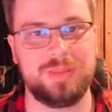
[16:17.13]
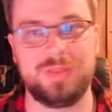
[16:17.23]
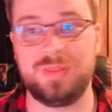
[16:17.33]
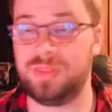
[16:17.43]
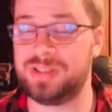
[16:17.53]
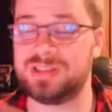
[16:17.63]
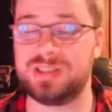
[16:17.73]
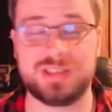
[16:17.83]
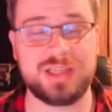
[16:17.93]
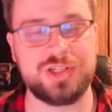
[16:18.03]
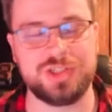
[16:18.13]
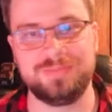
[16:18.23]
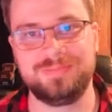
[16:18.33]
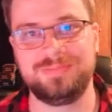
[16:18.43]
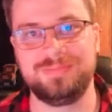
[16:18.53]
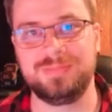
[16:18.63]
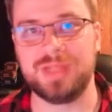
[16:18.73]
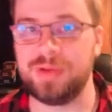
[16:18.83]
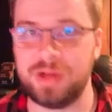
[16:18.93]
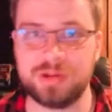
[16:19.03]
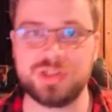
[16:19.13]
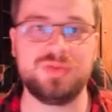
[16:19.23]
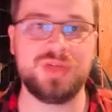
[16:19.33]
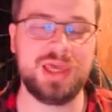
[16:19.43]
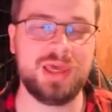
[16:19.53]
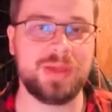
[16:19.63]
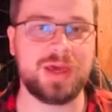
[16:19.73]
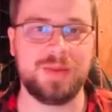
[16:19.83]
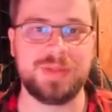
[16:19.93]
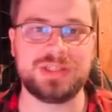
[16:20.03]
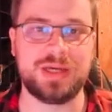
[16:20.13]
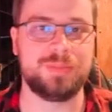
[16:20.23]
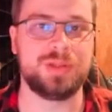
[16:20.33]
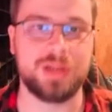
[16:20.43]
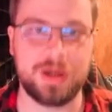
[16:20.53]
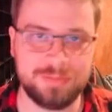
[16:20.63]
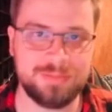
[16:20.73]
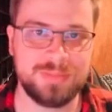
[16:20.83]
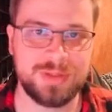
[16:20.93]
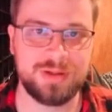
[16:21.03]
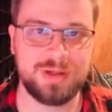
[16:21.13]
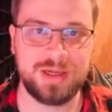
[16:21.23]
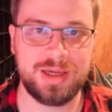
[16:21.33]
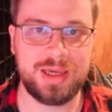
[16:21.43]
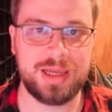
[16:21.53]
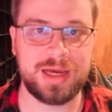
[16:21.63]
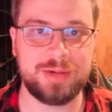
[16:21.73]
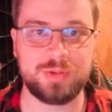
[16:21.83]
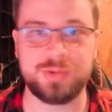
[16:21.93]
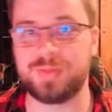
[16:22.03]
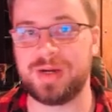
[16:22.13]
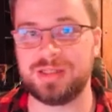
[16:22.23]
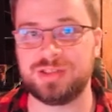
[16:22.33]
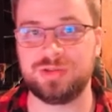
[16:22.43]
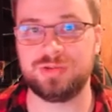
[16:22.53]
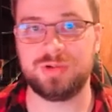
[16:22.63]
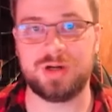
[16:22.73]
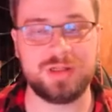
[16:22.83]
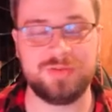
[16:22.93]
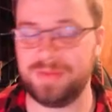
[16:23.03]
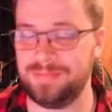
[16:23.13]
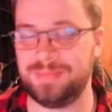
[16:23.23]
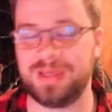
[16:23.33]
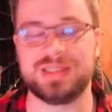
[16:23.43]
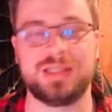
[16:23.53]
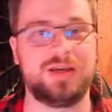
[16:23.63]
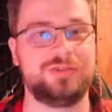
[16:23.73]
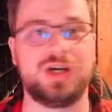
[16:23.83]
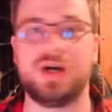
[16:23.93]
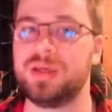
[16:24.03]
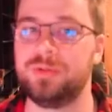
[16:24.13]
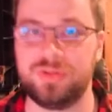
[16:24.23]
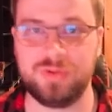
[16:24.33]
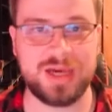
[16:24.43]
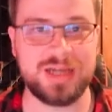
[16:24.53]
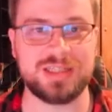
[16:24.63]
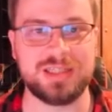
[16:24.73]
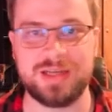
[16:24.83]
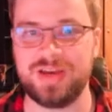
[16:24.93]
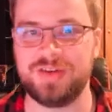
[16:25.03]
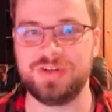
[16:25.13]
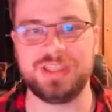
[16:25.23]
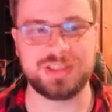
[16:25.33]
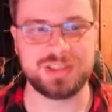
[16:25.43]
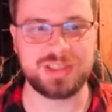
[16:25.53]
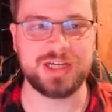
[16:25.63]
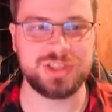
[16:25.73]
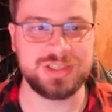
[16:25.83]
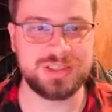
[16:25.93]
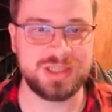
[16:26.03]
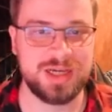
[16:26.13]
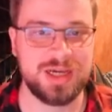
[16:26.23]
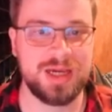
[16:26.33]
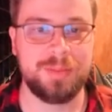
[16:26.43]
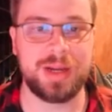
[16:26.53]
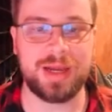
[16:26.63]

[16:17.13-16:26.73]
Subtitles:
this is a discussion. Let me know what you think in the comments down below, and I will respond to all of them because I love talking with you guys. I love having these discussions, but